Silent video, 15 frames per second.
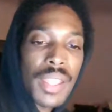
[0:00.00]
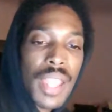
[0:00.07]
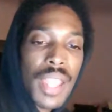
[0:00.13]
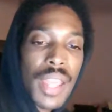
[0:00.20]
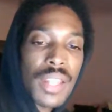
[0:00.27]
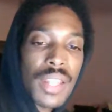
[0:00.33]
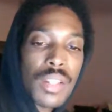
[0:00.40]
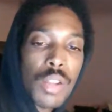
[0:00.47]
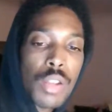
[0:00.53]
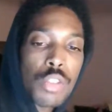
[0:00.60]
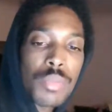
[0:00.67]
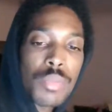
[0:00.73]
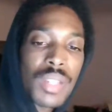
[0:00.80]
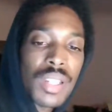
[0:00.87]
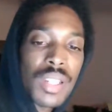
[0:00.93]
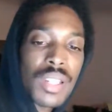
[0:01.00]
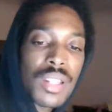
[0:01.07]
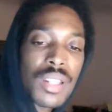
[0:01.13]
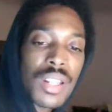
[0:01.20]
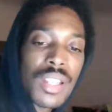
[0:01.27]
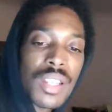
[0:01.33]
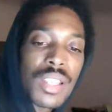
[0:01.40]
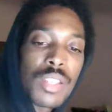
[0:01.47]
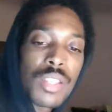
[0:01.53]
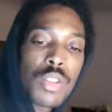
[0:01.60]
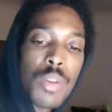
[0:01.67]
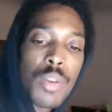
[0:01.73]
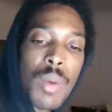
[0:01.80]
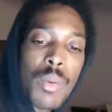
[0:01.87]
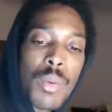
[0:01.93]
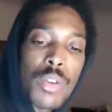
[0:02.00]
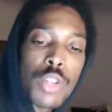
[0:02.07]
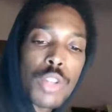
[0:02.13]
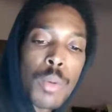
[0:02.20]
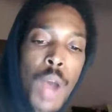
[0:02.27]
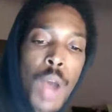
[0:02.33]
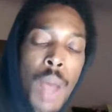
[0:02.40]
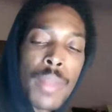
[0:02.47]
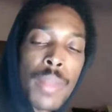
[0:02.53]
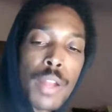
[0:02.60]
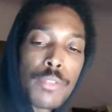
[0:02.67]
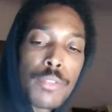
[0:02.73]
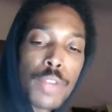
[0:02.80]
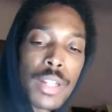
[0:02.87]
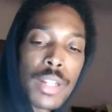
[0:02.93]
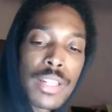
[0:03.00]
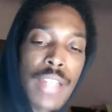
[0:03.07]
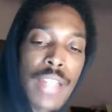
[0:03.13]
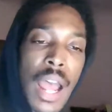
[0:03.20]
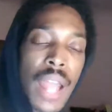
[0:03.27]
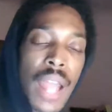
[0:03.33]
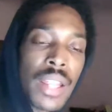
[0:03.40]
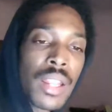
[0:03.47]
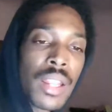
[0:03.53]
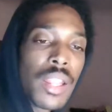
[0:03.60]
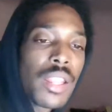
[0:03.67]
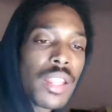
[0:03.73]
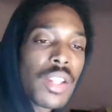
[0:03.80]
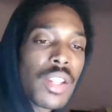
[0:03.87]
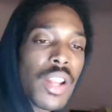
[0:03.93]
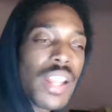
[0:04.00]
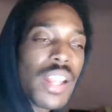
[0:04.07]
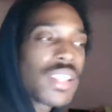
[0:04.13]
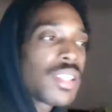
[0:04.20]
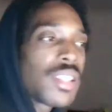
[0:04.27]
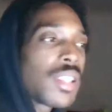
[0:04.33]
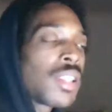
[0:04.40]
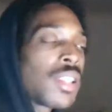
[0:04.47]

He had his nose bloody and shit at the end. You know, my boy was talking about, I'm not afraid to die and all that shit.